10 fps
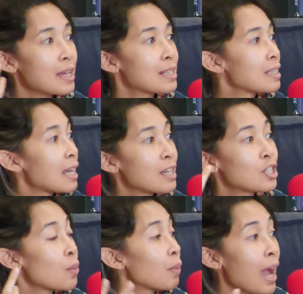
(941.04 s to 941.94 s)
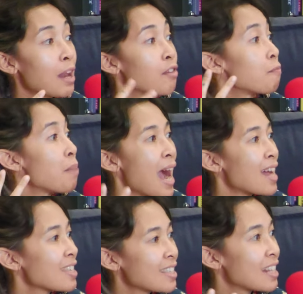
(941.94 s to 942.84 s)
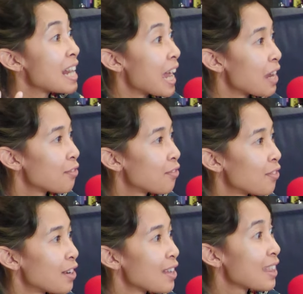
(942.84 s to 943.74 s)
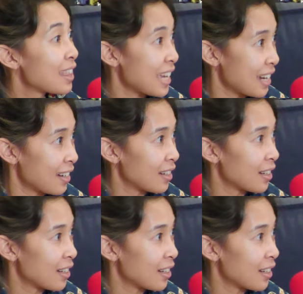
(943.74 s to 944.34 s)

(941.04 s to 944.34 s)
it's like some kind of past life thing.